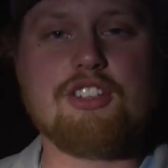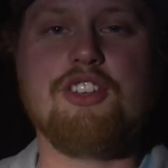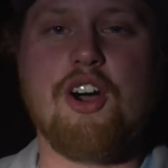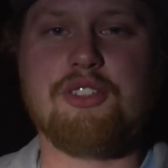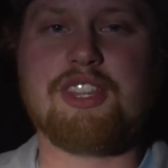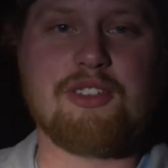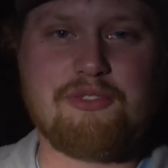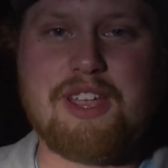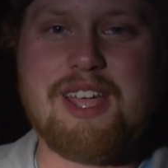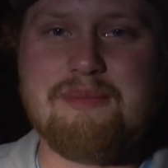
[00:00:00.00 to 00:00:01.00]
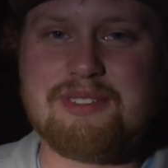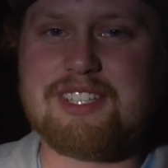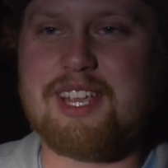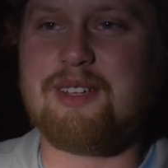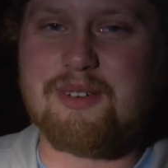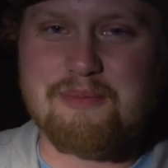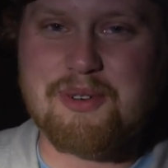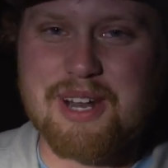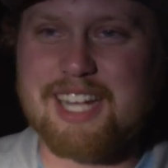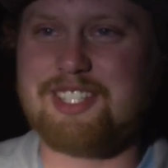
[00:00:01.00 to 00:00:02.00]
know that the VMC
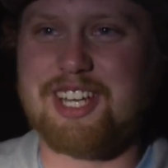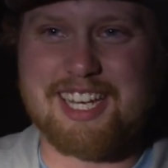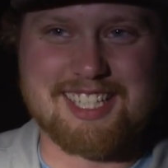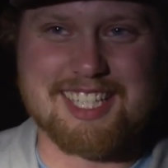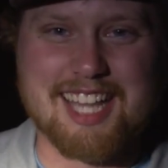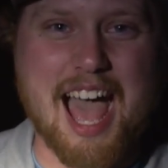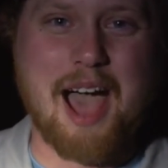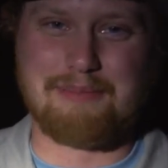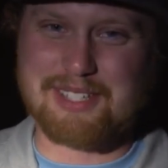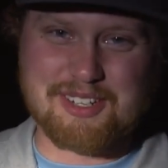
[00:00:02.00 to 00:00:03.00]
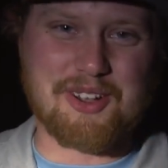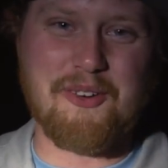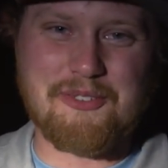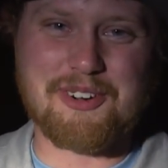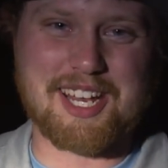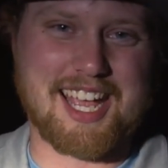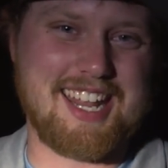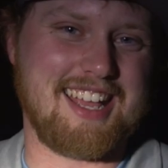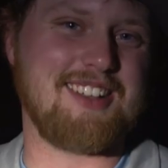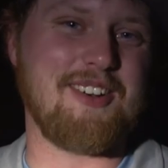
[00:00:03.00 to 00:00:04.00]
Moon Eye Jig slaps, and don't
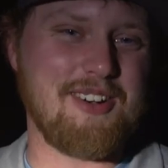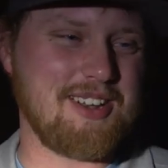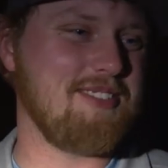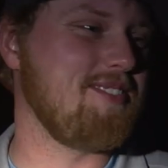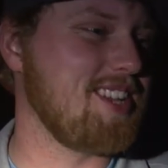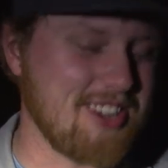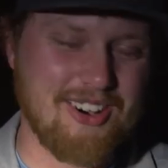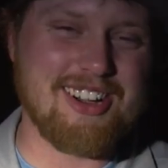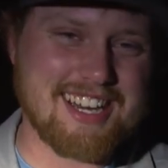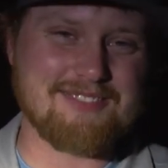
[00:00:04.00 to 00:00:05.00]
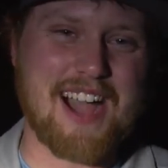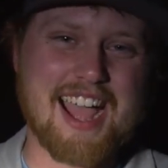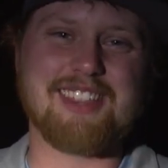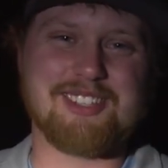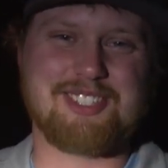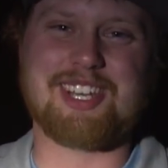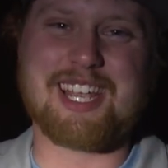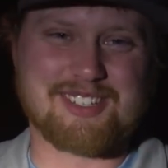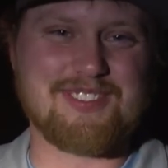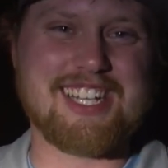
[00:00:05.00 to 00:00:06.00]
forget it. Go and buy those
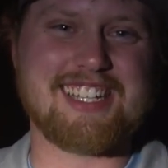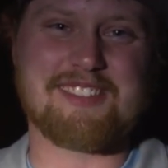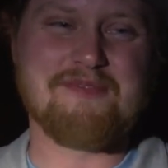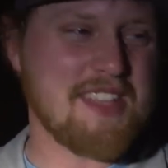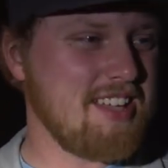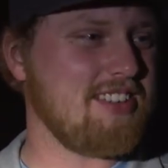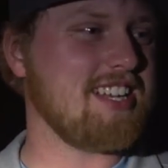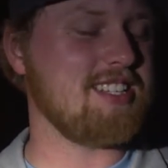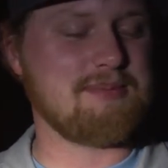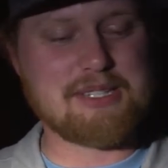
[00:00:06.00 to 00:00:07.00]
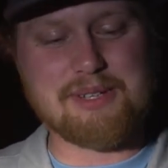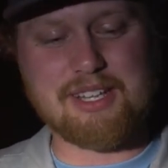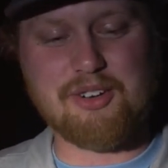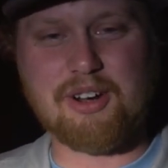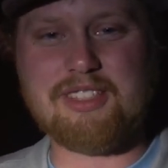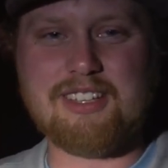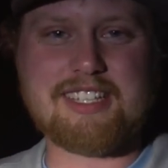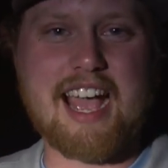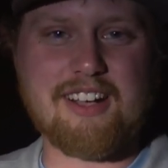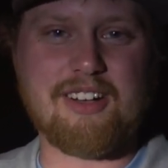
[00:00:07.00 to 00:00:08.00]
jigs, please, because between the Northland
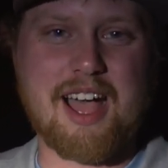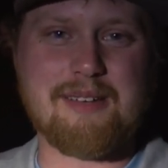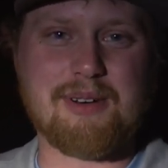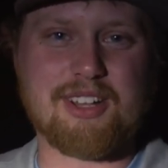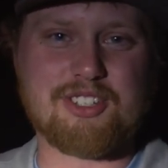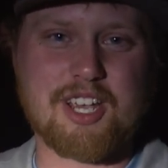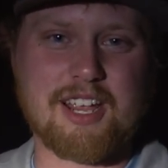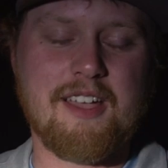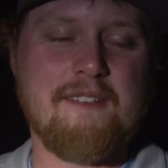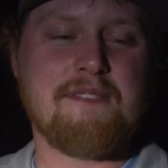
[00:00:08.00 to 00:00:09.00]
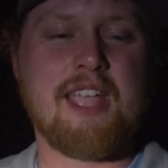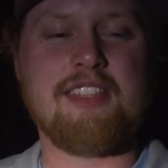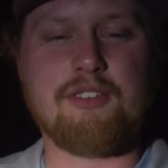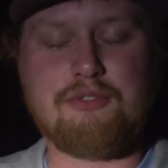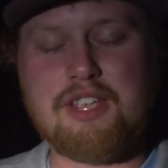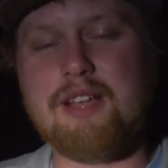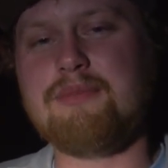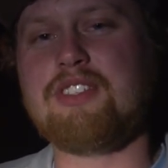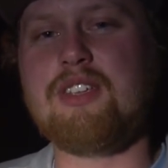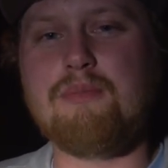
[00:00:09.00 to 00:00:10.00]
Tackle Eyeball Jig and the
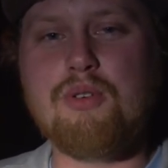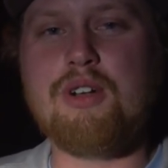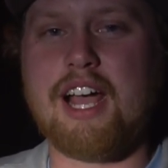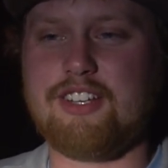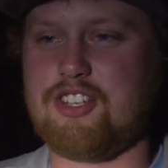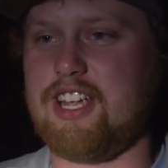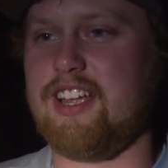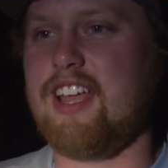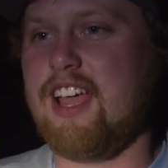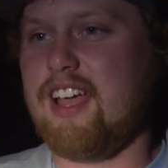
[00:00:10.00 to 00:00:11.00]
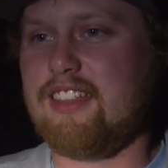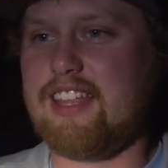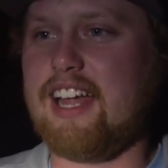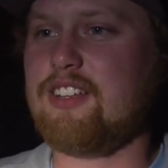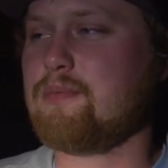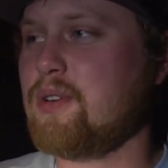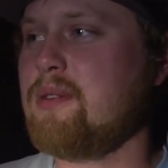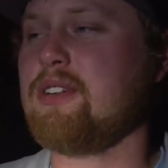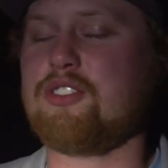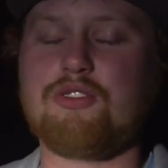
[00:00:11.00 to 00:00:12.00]
VMC Moon Eye Jig, that is
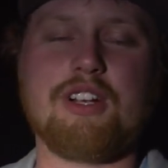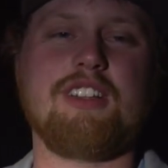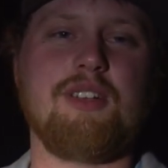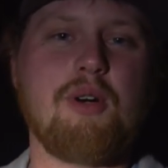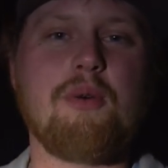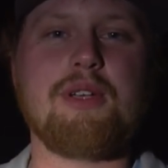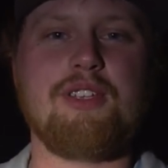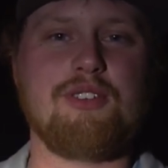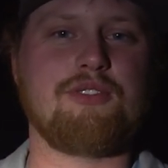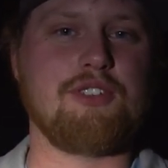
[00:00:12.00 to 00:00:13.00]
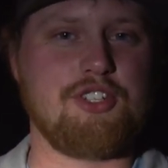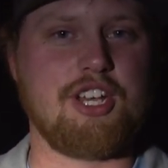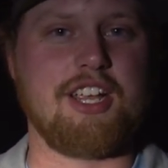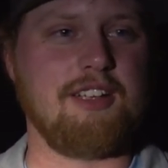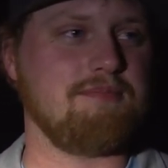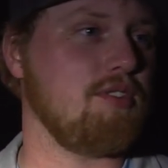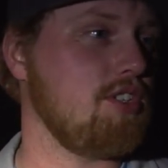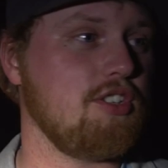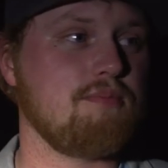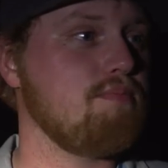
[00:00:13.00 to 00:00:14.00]
pretty much strictly what we use for jigging,
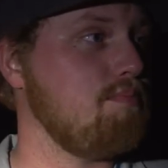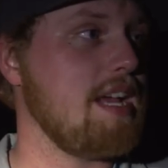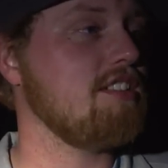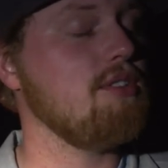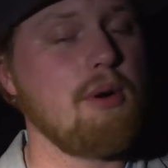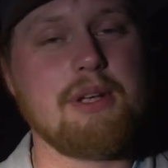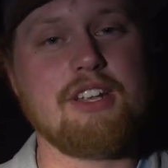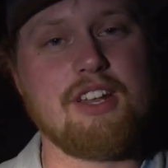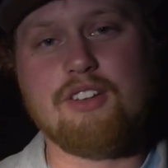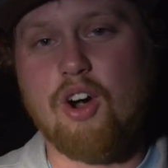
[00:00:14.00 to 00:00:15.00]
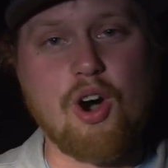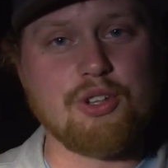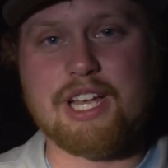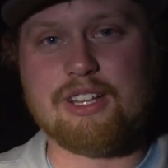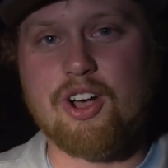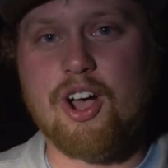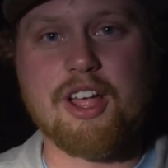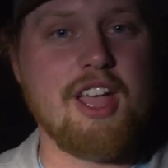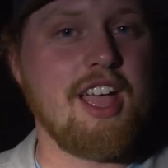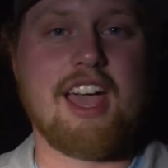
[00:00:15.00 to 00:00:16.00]
which is basically what we did all day
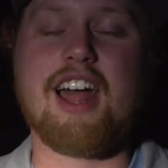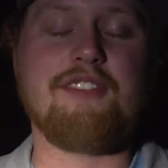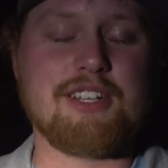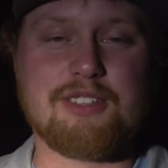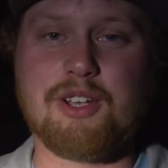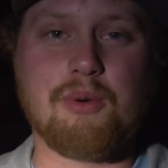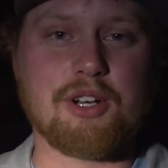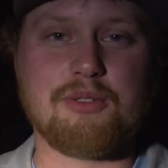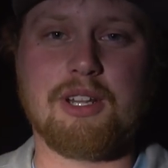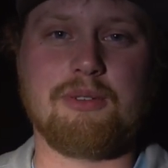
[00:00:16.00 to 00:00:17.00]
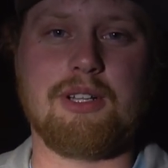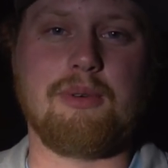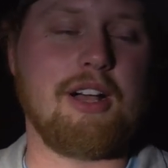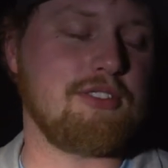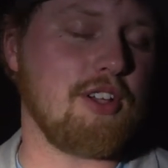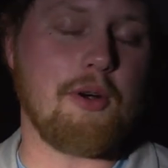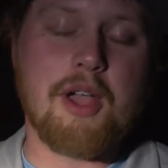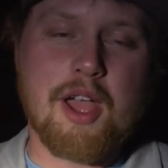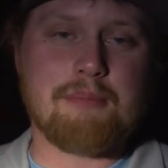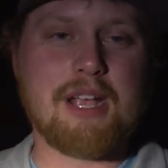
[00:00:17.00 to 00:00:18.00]
long, and obviously it worked really, really well. So
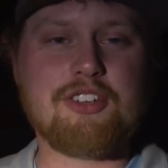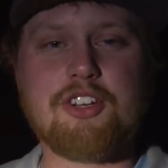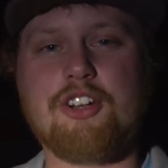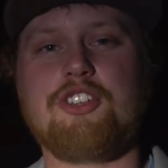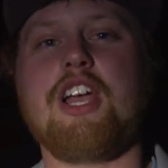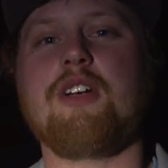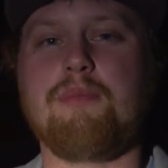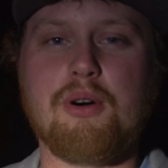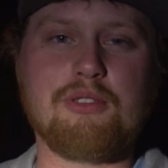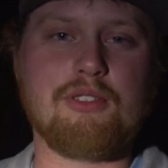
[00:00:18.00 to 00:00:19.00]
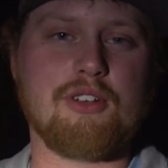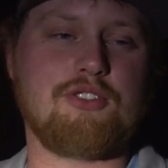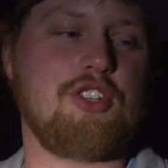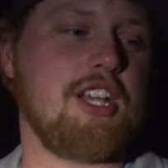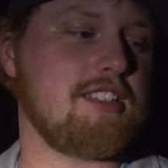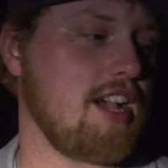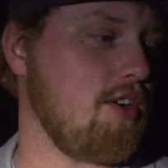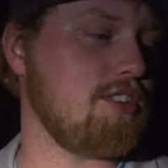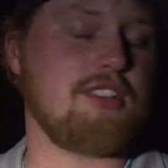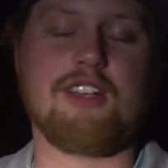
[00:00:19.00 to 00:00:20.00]
make sure to check both of those jigs
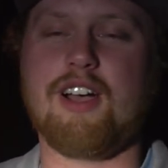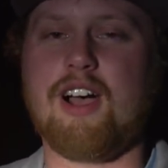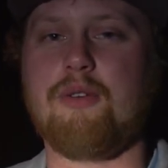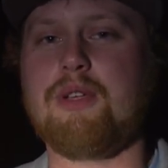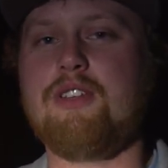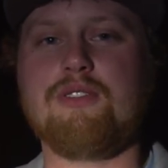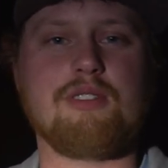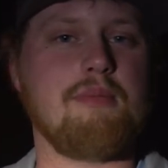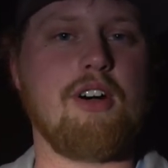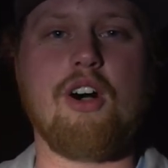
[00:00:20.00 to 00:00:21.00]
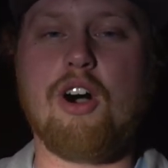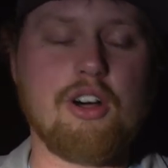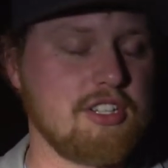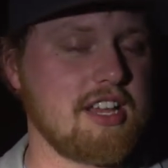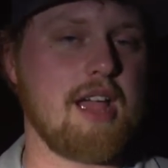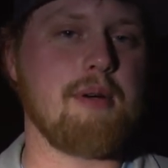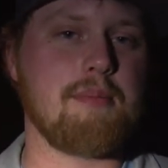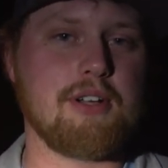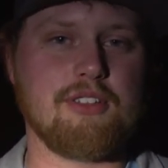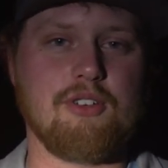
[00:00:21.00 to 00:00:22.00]
out. We use them all the time
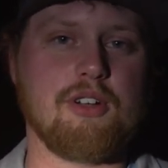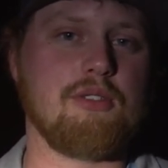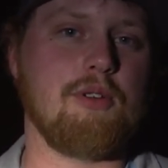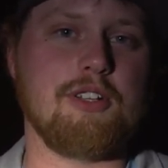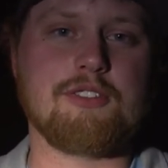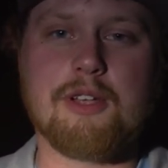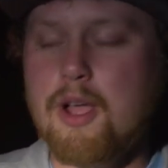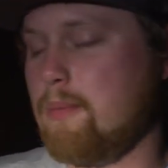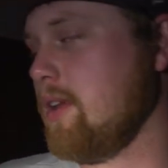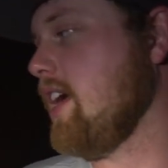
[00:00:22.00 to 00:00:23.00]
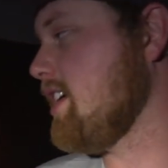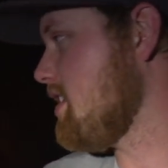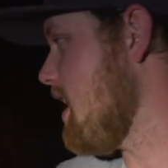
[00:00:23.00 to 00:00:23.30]
up here in the North Woods, but like I